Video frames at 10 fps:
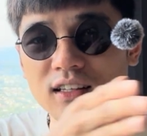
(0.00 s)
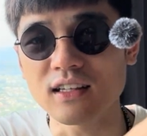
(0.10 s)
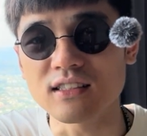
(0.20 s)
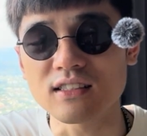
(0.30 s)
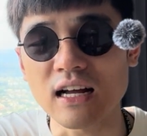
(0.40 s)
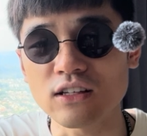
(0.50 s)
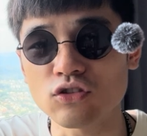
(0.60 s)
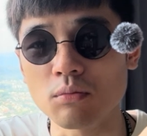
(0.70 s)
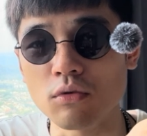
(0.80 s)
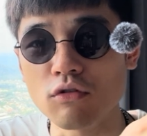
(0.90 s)
it starts
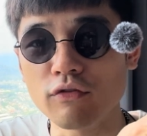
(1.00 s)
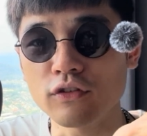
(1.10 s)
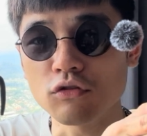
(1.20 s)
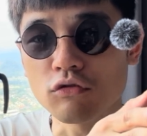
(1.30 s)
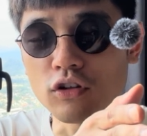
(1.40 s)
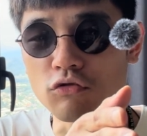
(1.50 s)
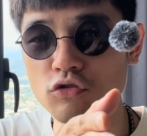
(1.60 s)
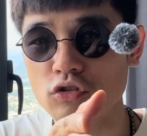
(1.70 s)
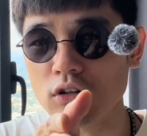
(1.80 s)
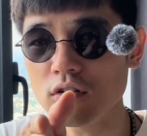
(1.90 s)
to move to
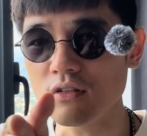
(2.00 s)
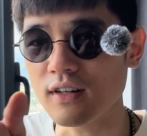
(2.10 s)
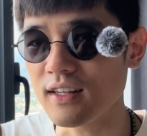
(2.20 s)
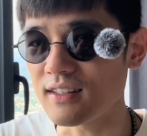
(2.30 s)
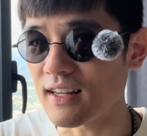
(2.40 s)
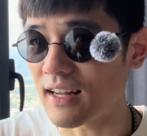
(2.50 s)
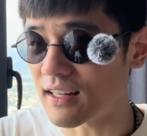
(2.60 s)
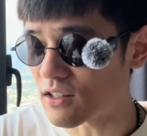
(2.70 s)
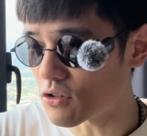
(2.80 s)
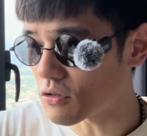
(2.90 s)
neutral, and
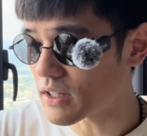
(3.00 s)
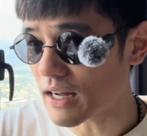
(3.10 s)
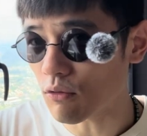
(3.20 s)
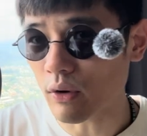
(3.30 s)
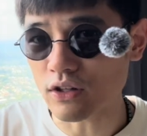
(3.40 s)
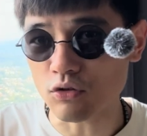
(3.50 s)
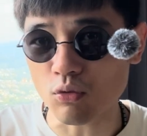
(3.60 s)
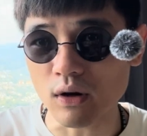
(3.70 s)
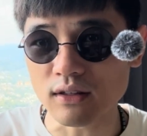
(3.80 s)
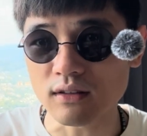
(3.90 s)
then you get what you
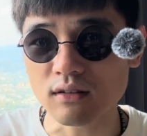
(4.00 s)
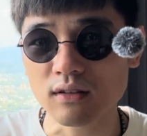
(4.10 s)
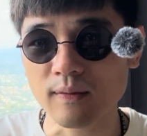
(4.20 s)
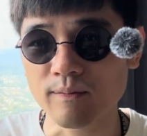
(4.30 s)
want.